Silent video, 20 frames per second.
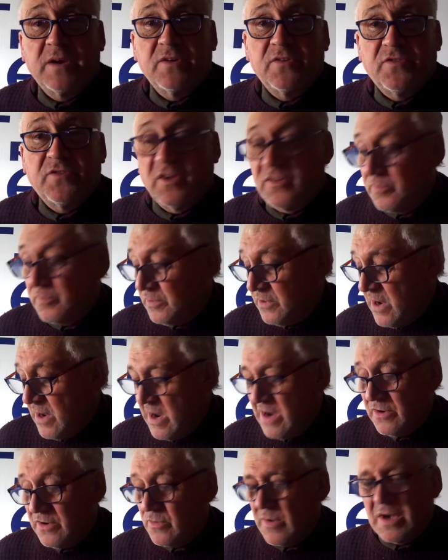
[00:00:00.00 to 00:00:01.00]
assessment
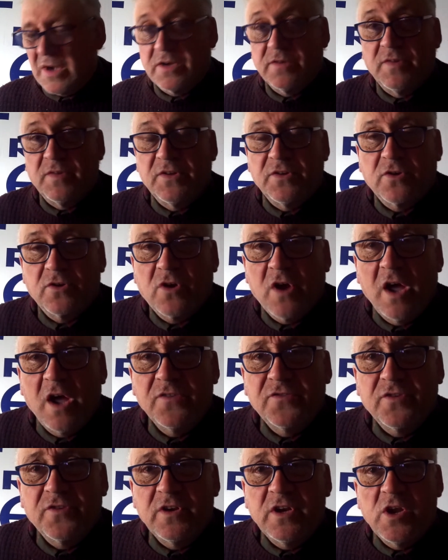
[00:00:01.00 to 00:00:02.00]
directive, and they're
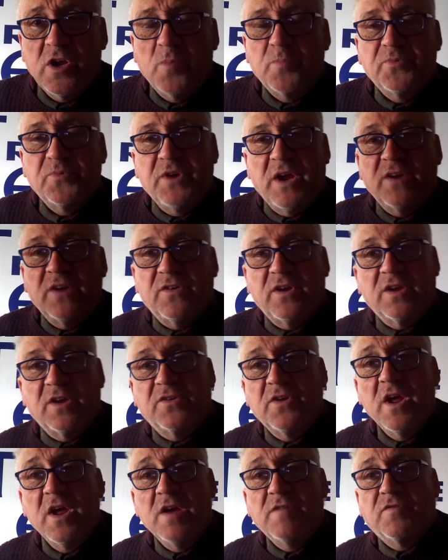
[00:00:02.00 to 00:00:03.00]
constantly updating it
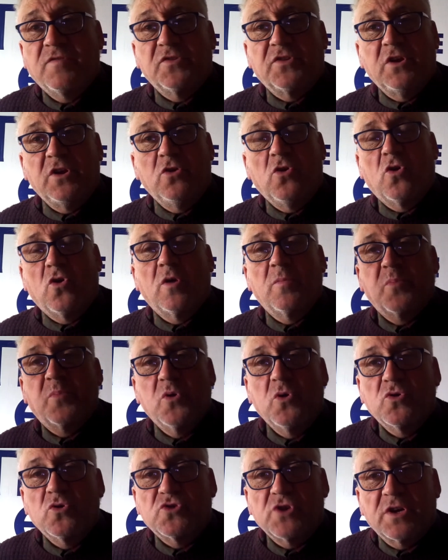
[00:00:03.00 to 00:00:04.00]
for the local
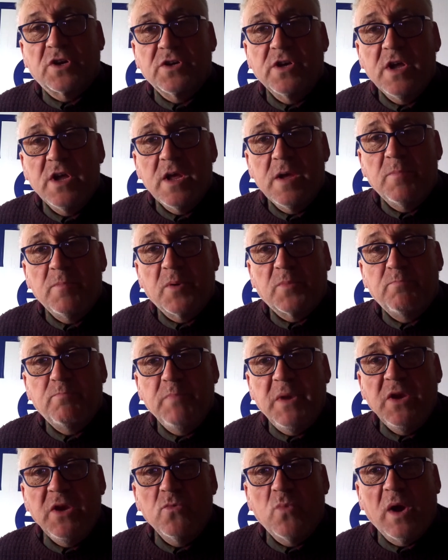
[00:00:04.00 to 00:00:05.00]
project. But
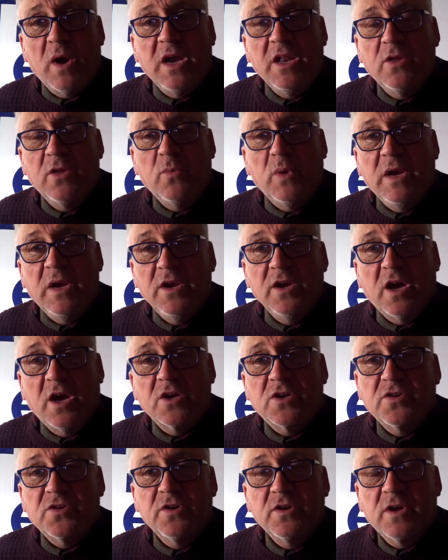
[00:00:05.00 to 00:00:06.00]
meanwhile, they will
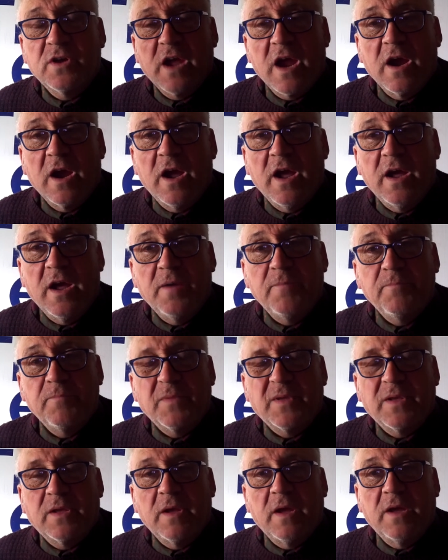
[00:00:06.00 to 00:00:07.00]
not
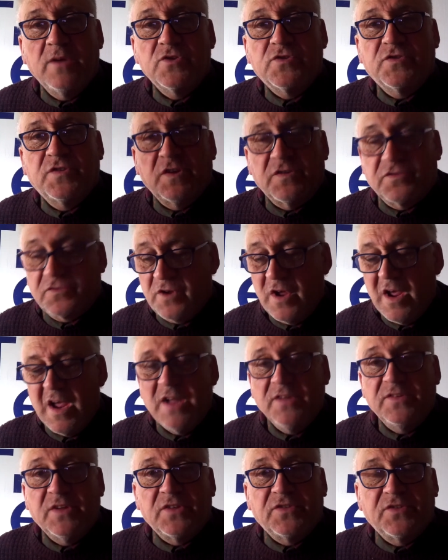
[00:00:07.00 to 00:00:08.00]
insist
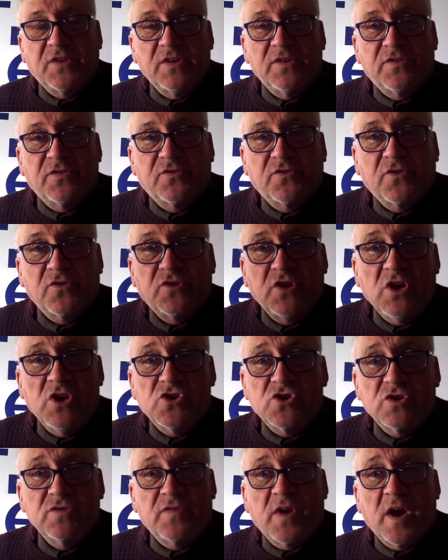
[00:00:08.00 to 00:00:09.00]
that the
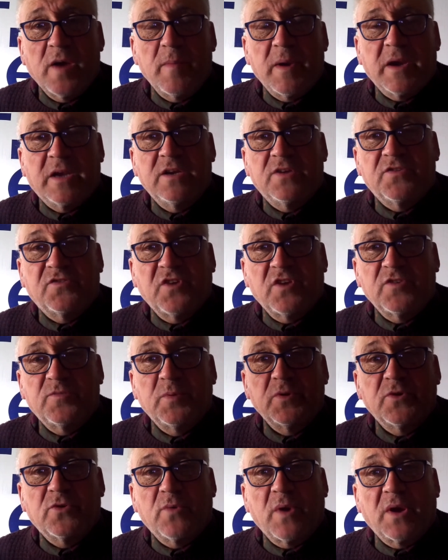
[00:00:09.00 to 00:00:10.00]
strategic environmental
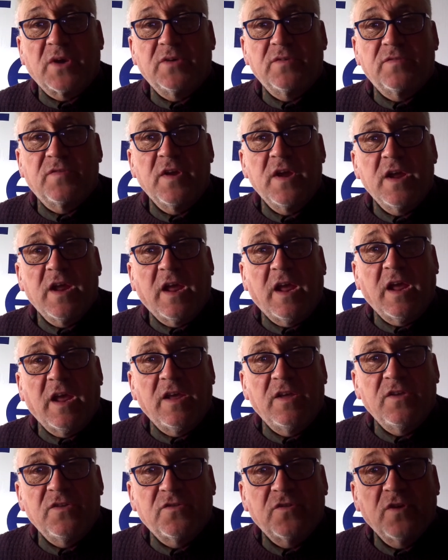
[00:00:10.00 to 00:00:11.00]
assessment directive
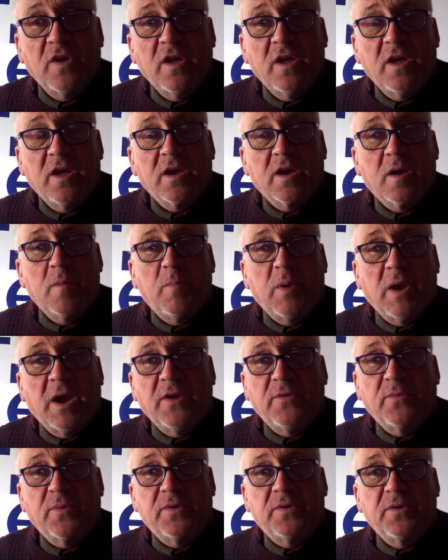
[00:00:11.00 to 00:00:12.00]
is
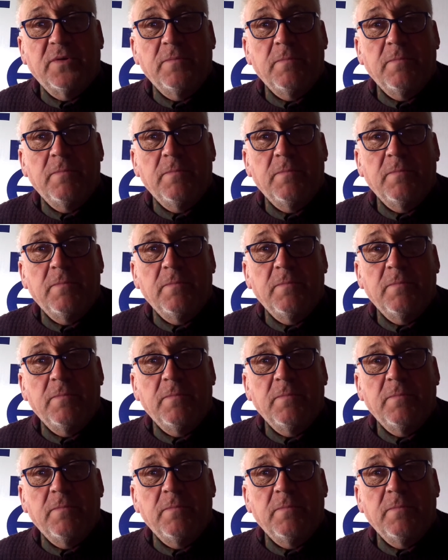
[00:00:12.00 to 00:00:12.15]
complied with.